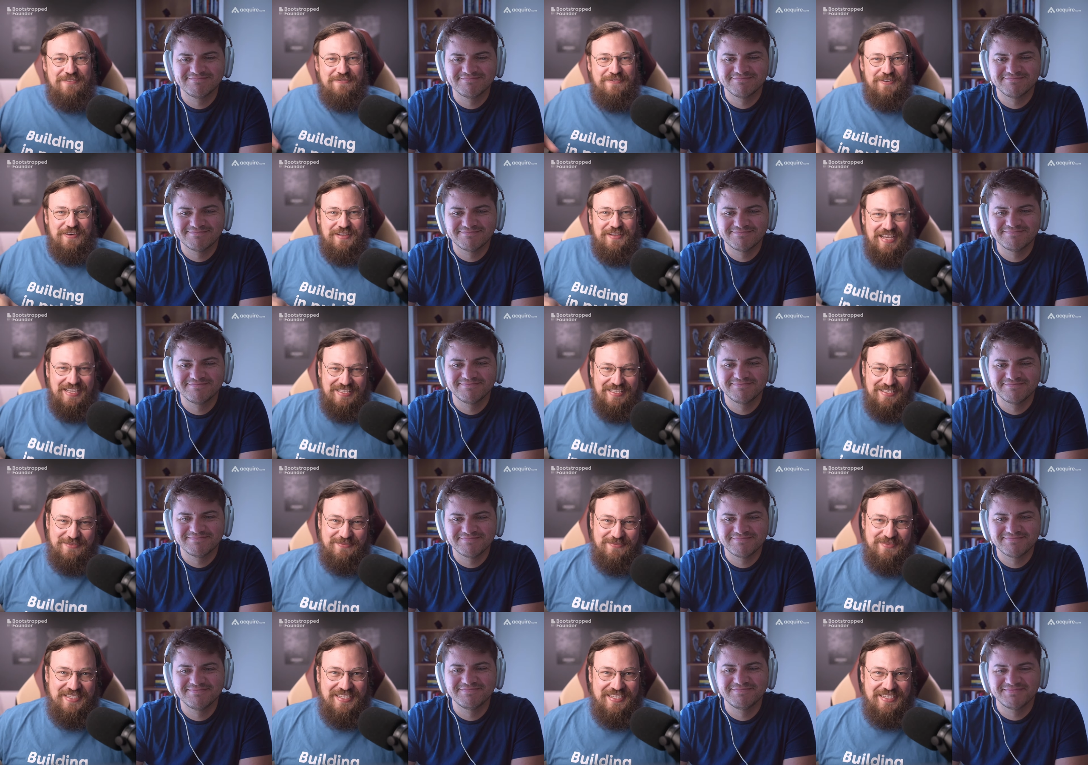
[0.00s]
Speaker 1: for that to be an
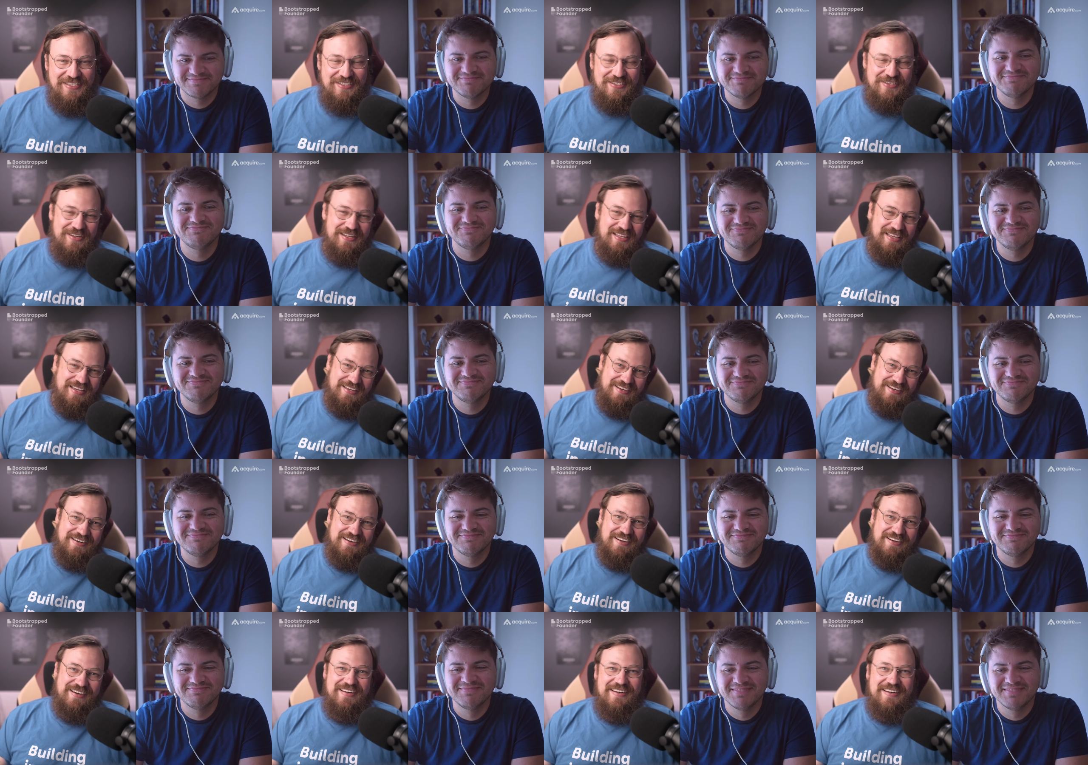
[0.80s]
issue later
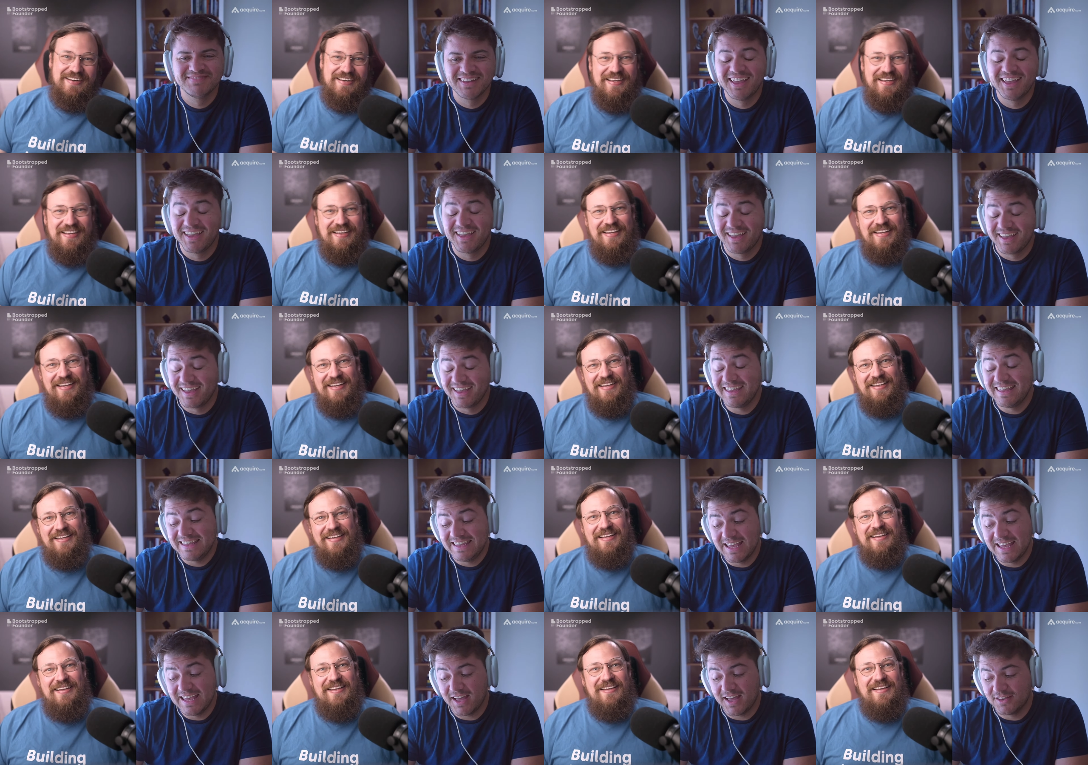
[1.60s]
Speaker 2: yeah
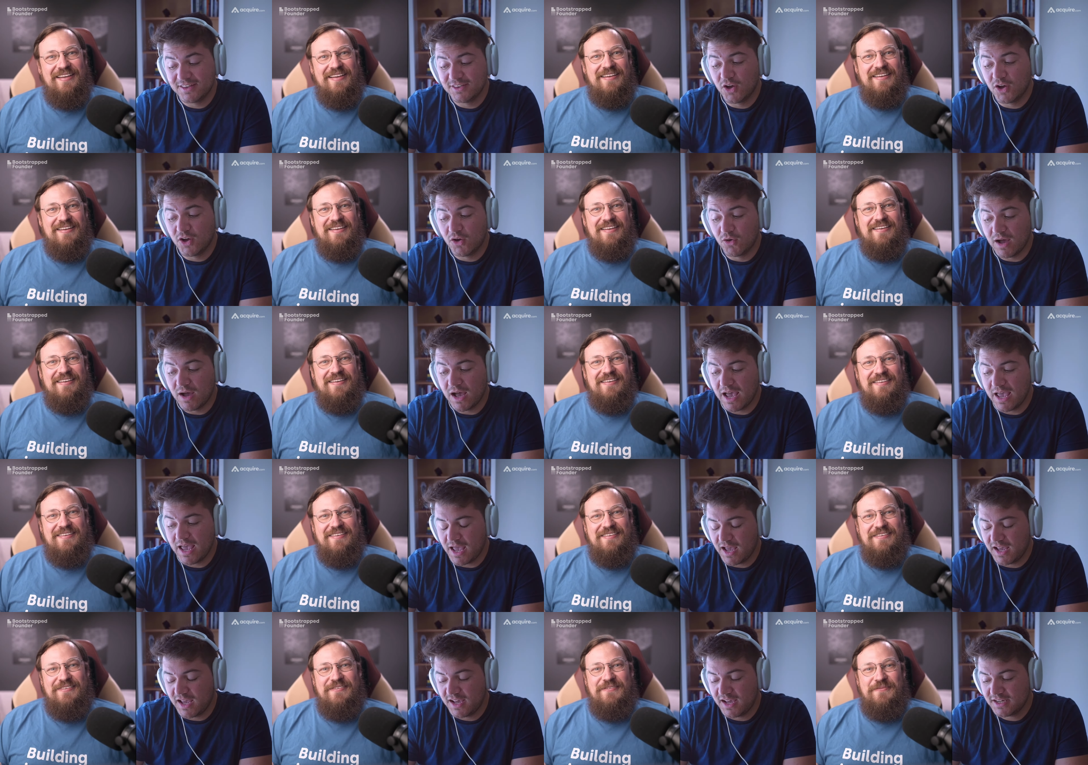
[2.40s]
no i i
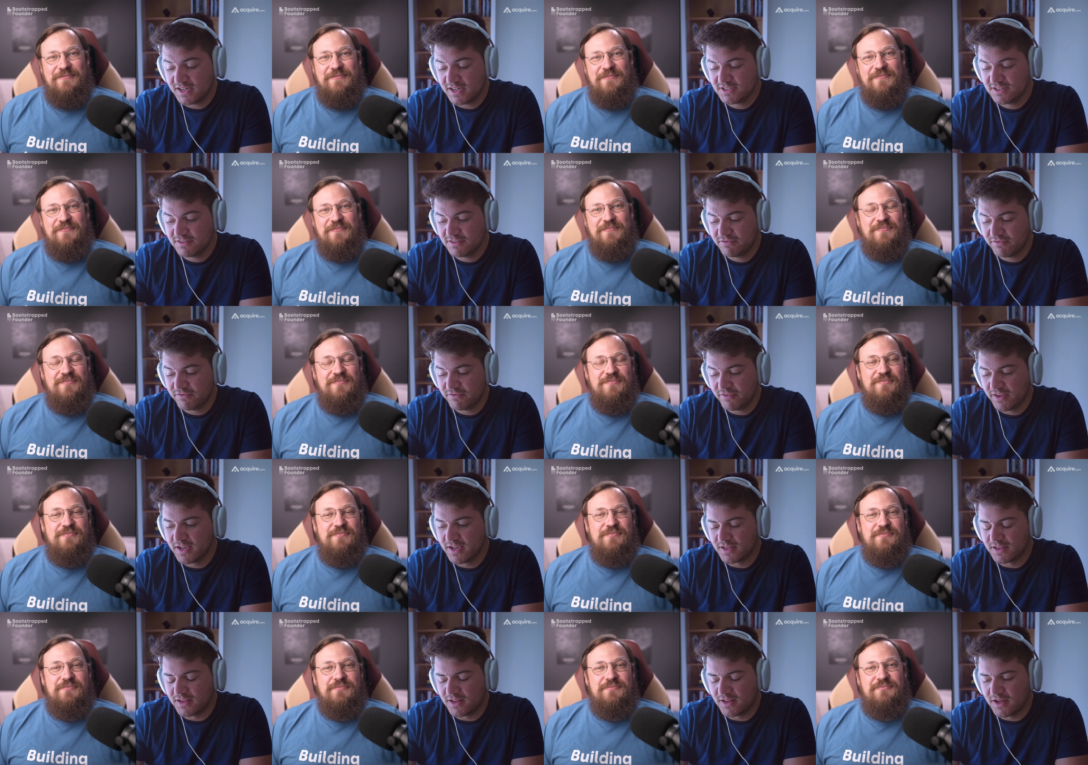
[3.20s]
actually think a lot
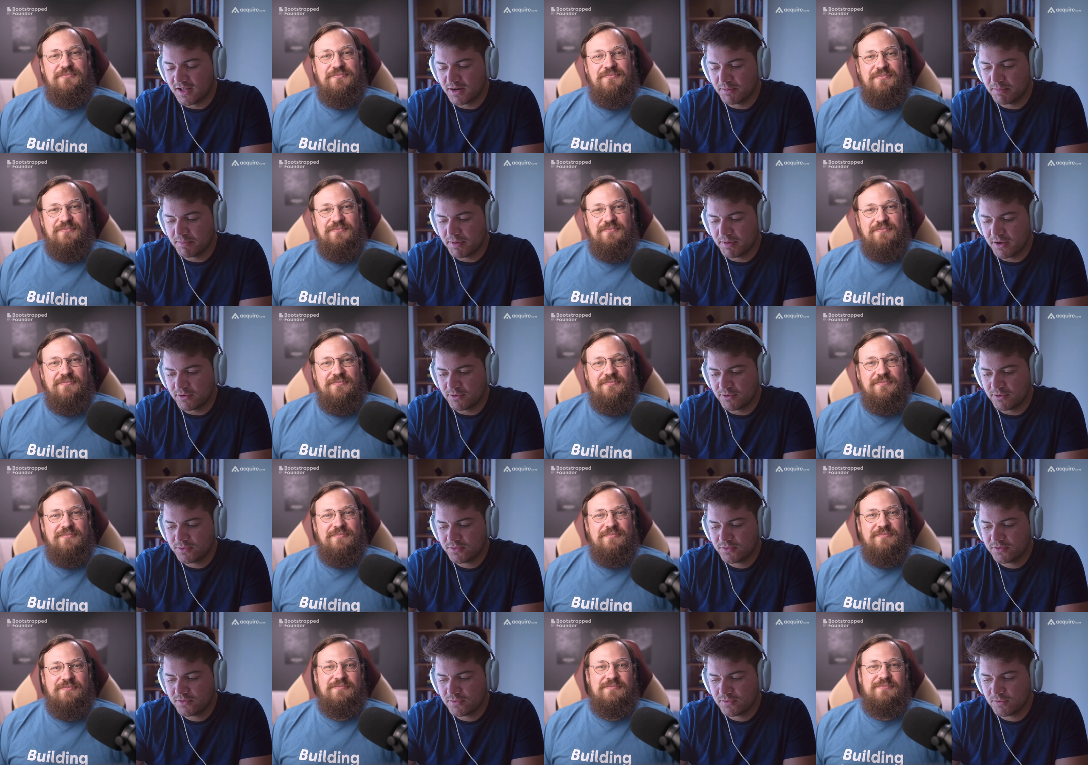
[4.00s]
about
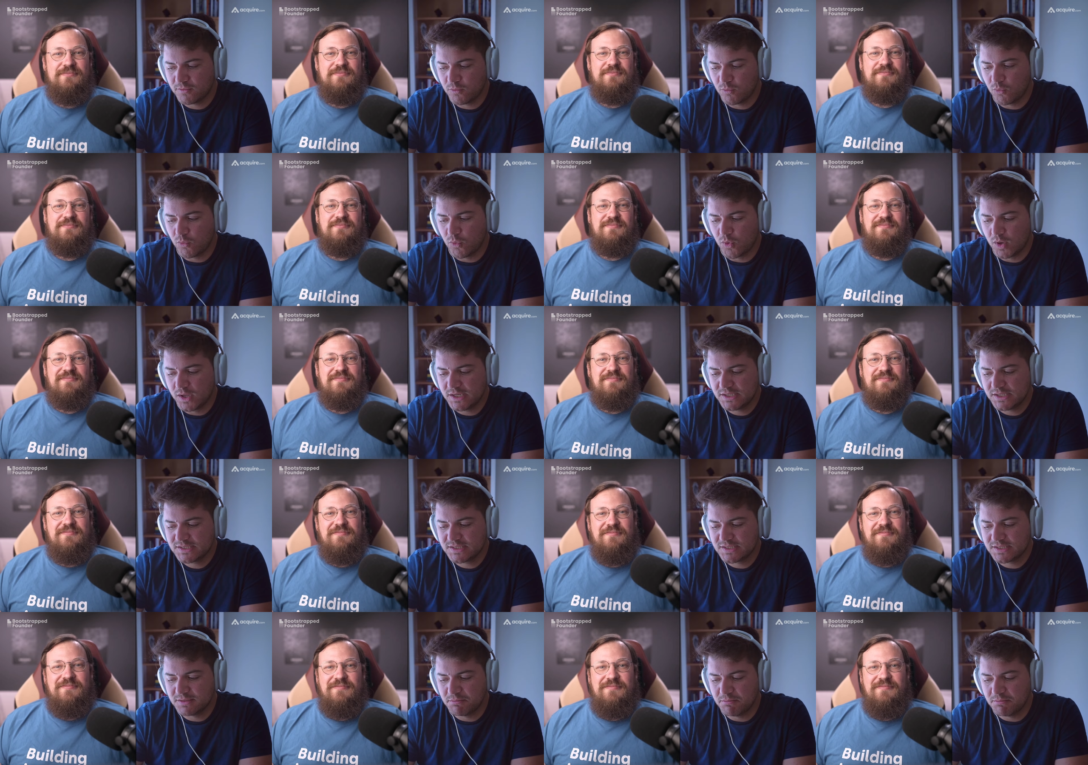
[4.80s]
what is the
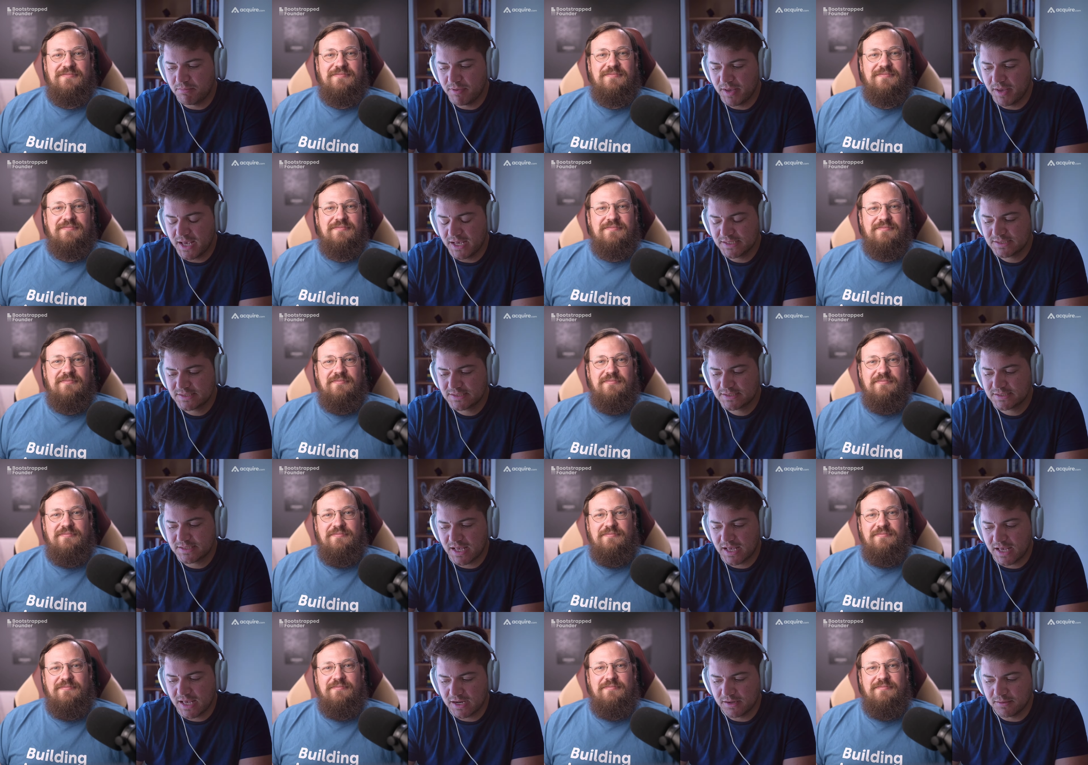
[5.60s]
best
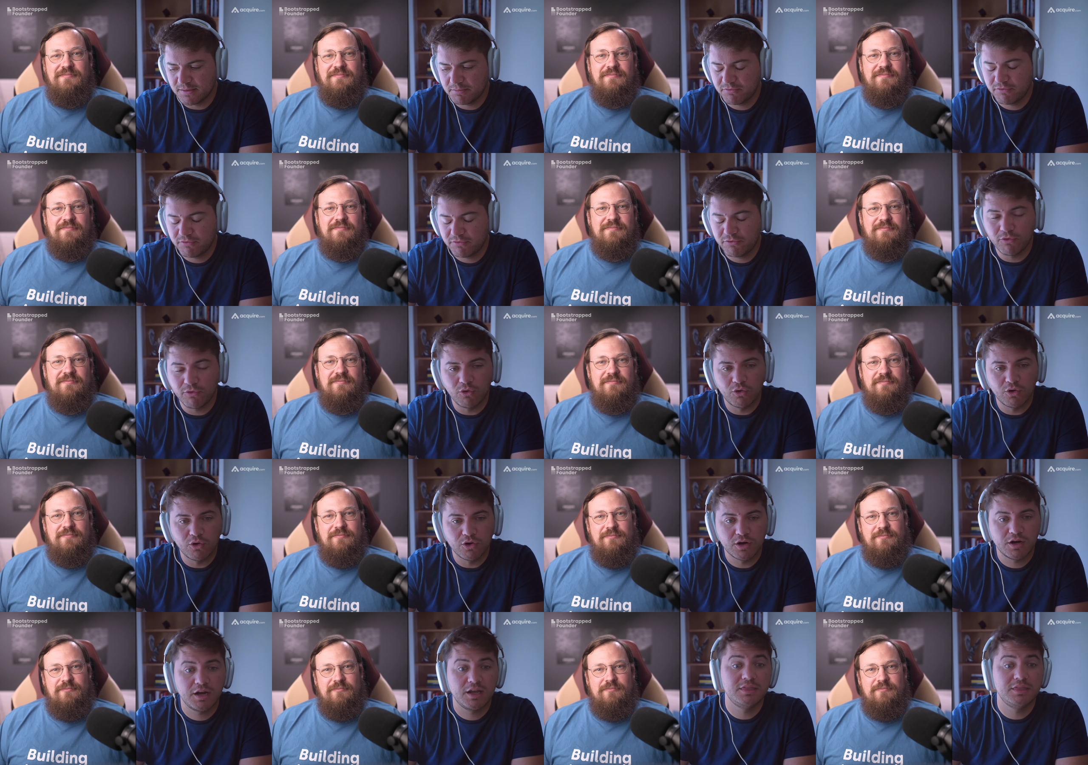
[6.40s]
setup for an